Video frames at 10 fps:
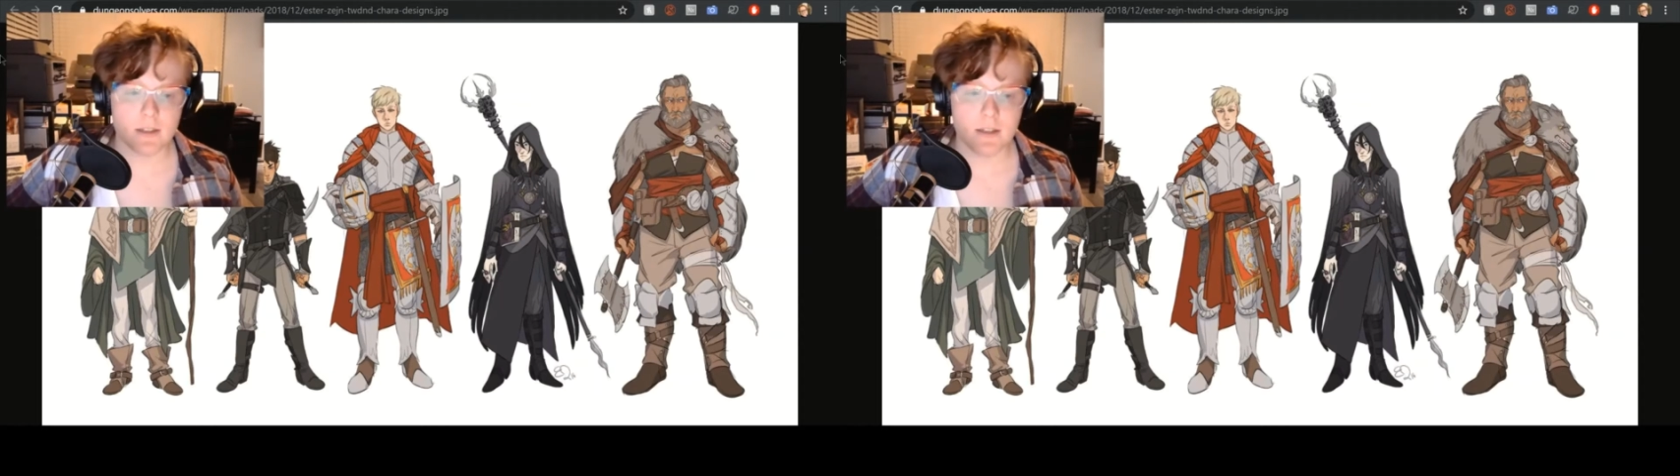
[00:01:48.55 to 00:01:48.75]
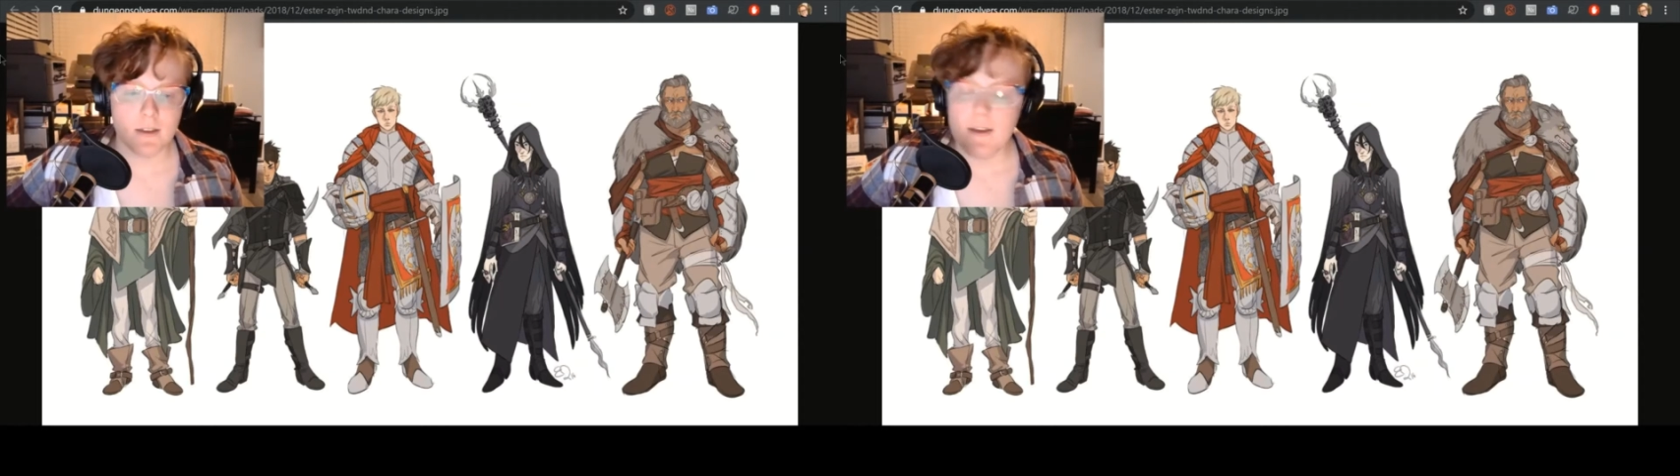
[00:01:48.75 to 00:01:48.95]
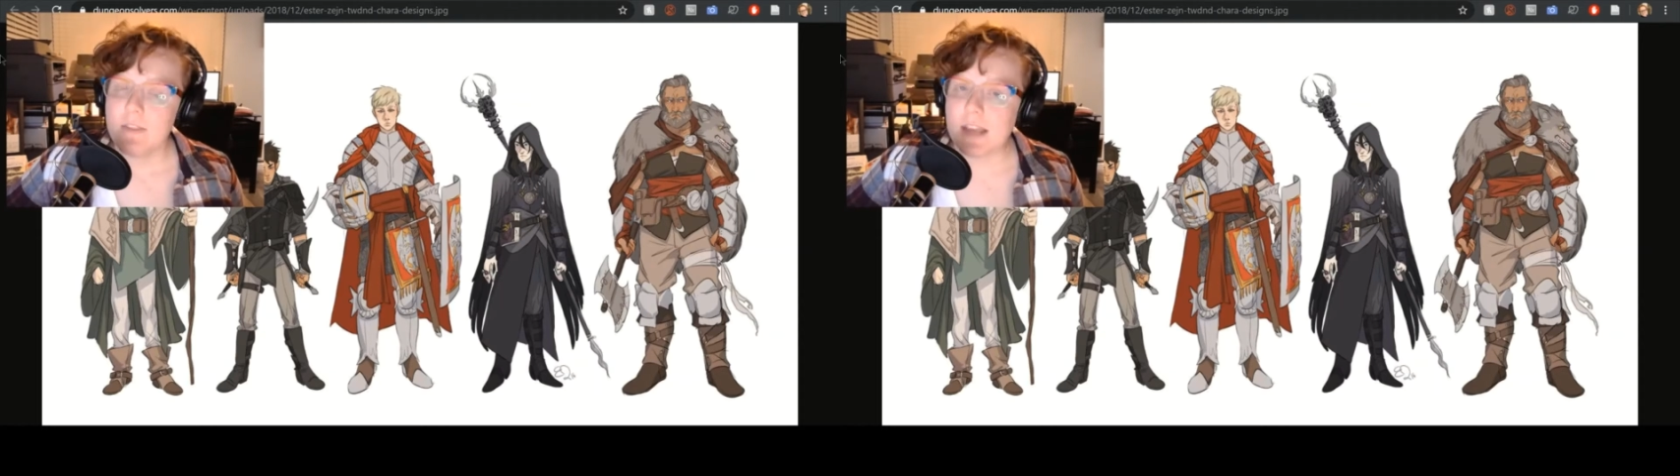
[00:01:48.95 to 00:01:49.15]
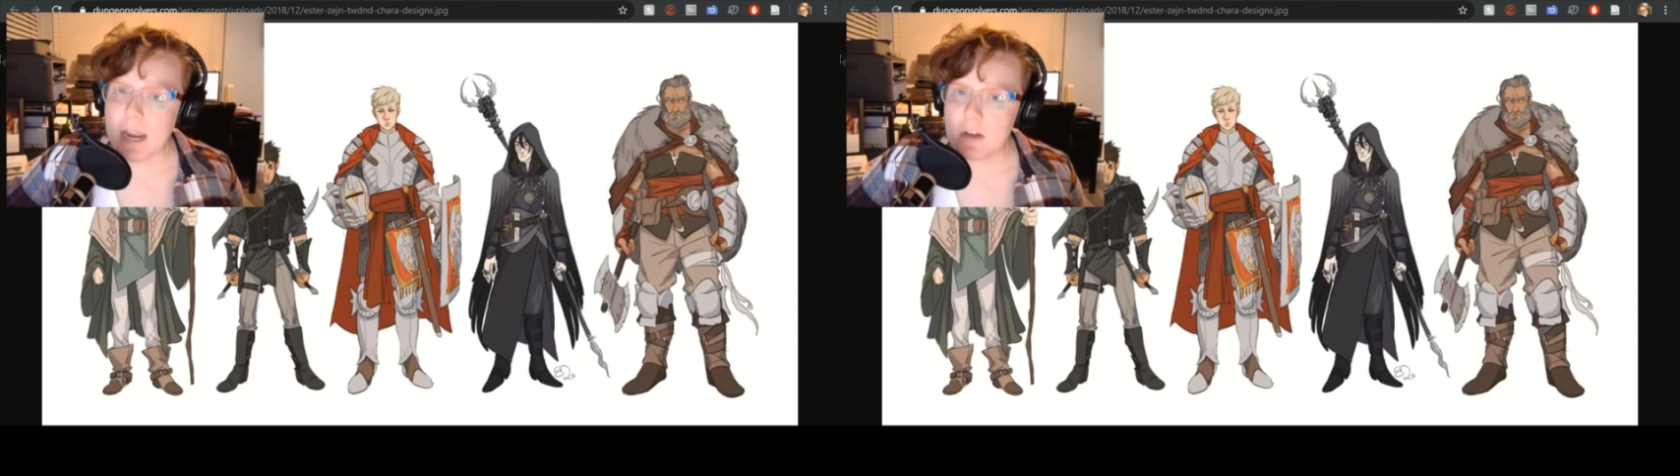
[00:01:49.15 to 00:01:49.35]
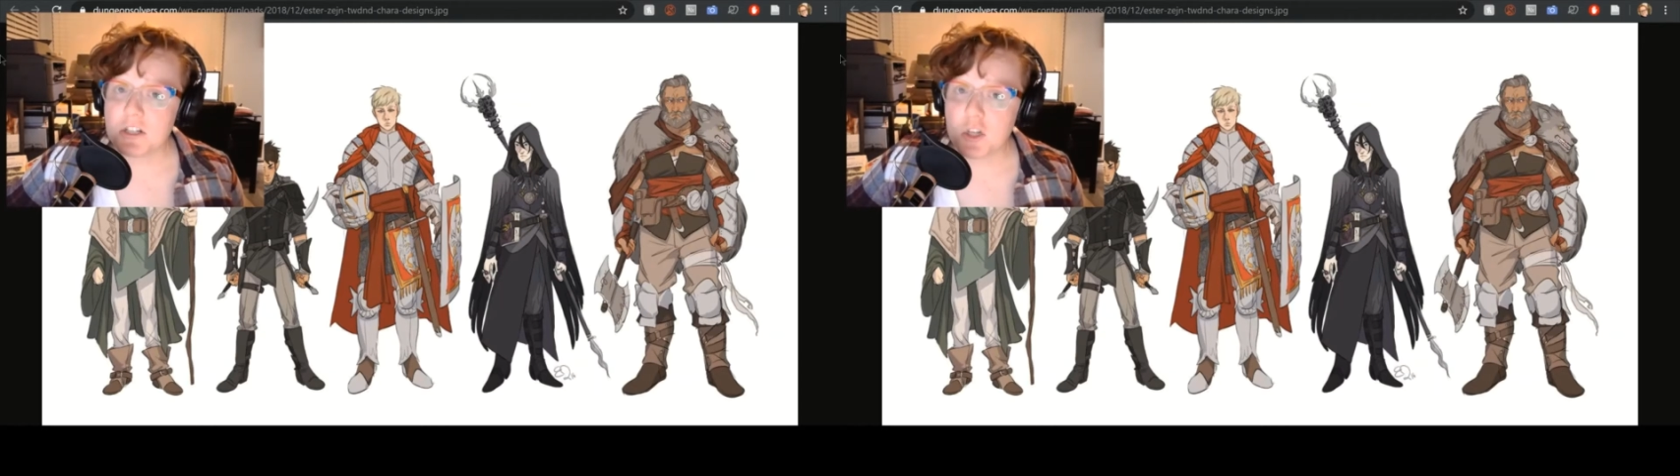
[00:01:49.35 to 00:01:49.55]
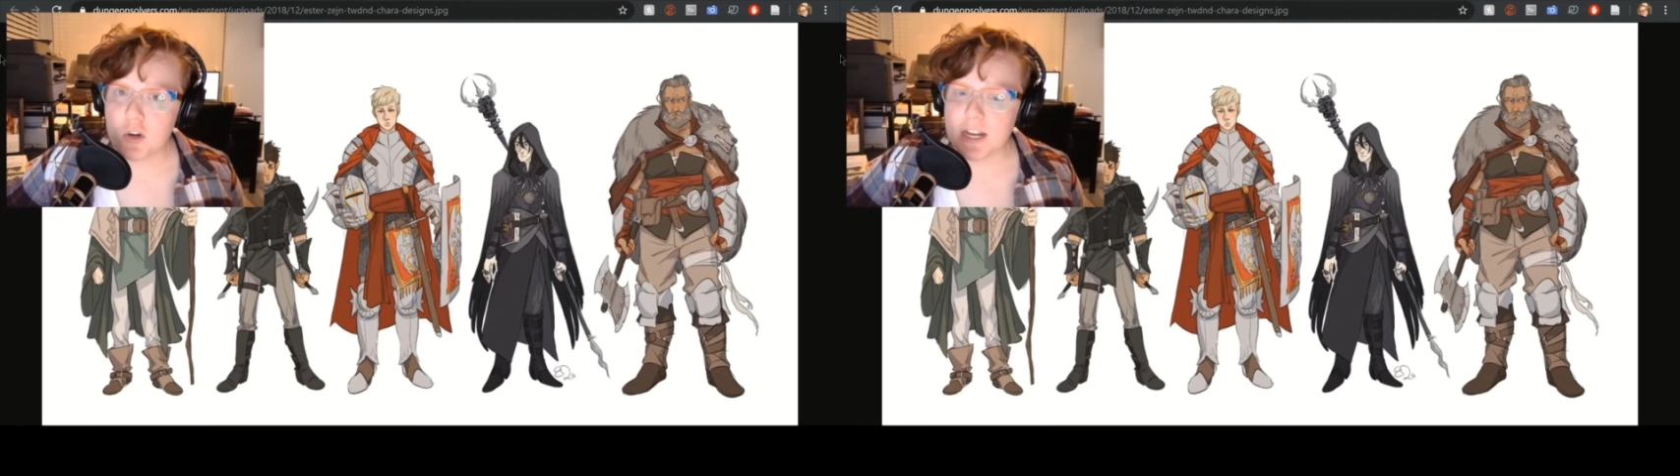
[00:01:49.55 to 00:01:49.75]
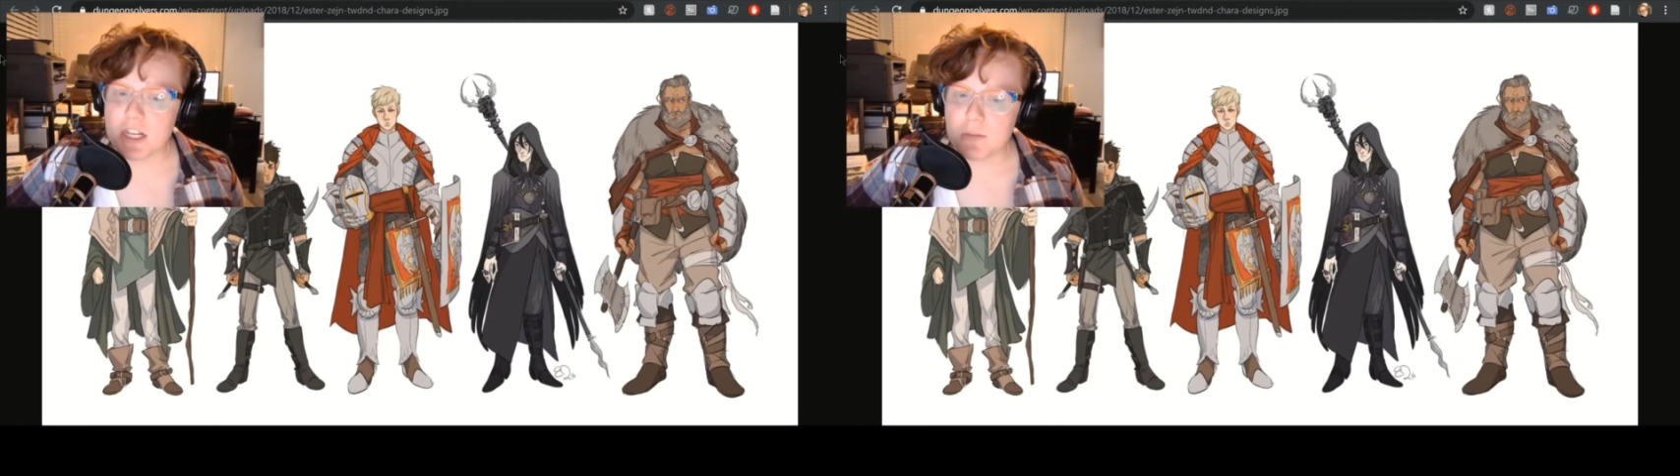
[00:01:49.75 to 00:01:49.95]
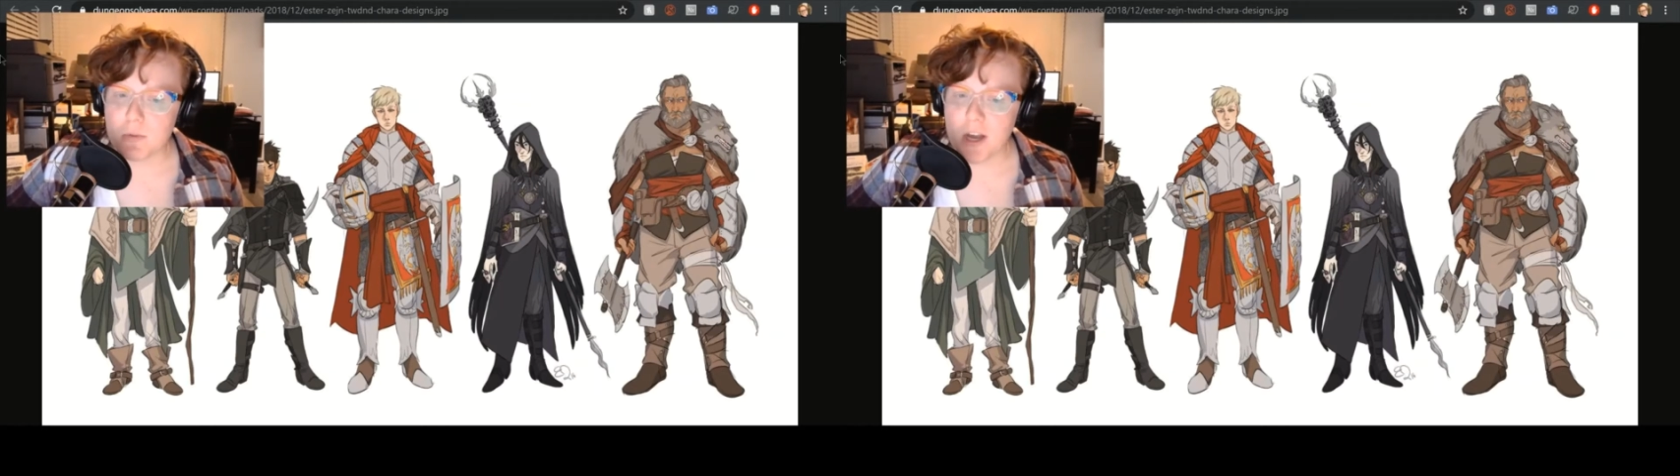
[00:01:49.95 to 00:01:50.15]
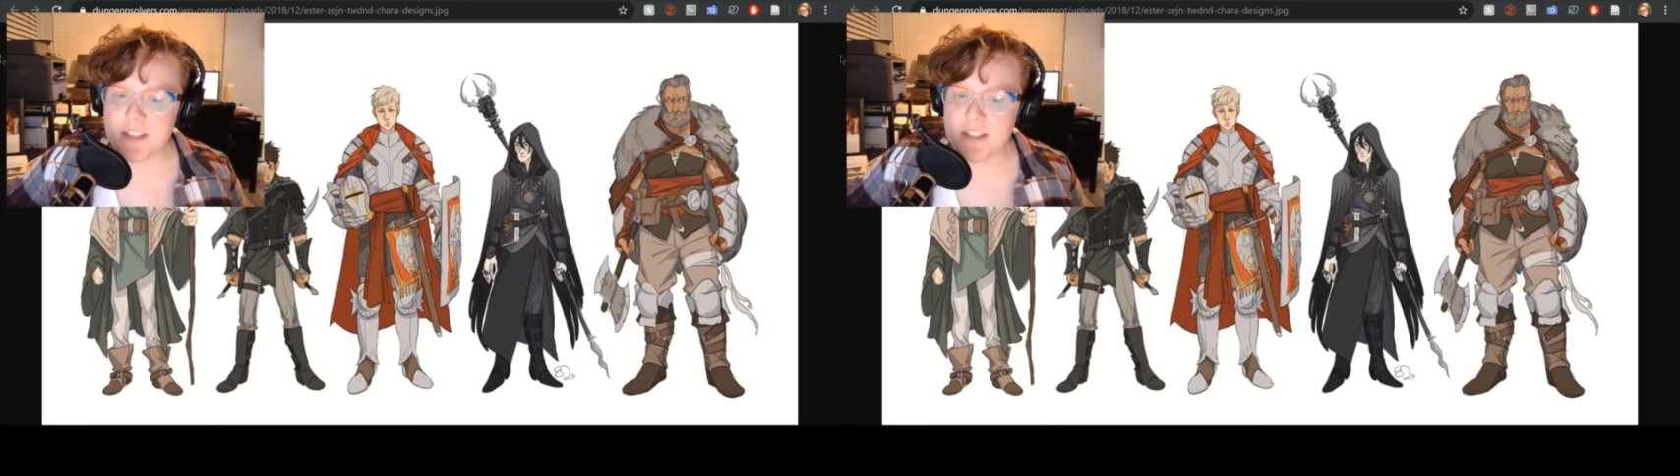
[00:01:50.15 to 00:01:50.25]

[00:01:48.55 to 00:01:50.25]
The character creation process